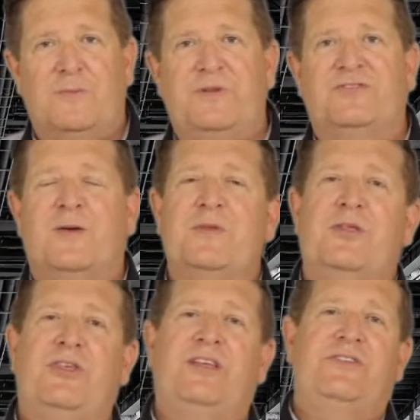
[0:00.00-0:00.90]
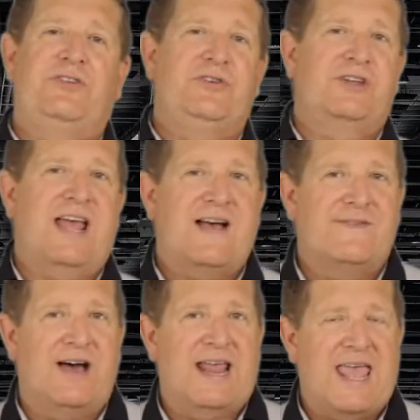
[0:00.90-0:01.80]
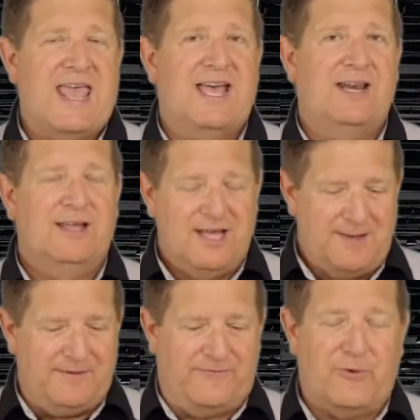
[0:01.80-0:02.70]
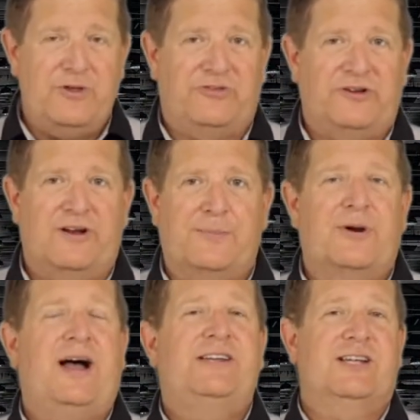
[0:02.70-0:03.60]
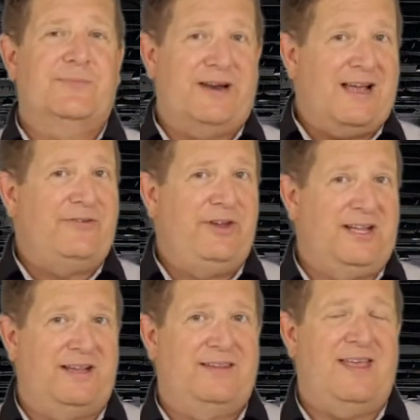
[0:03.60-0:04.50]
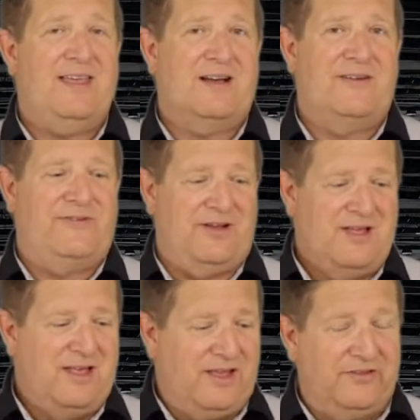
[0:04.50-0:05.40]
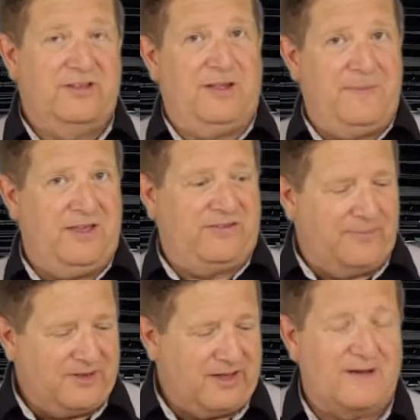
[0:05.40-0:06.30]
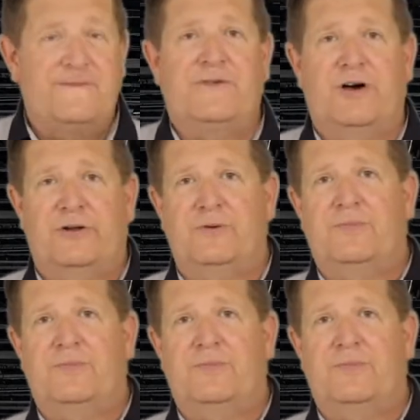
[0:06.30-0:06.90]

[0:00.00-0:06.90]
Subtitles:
But some of the things that you should have on hand before you start a project, but after you get the tank off, is going to be something like a funnel,